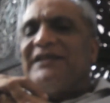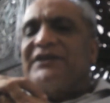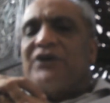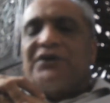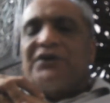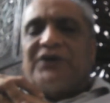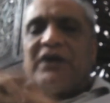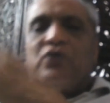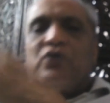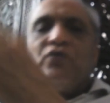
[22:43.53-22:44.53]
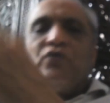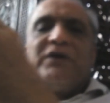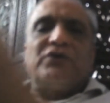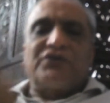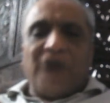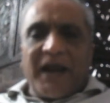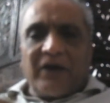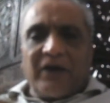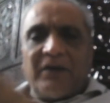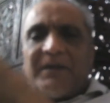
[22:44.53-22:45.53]
this country who were to try
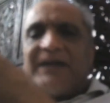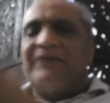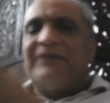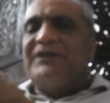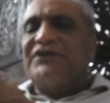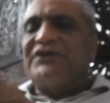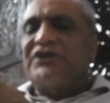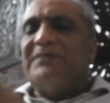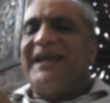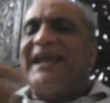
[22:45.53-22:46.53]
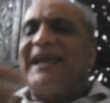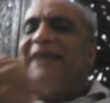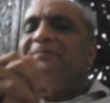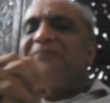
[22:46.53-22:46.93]
collaborative decision making,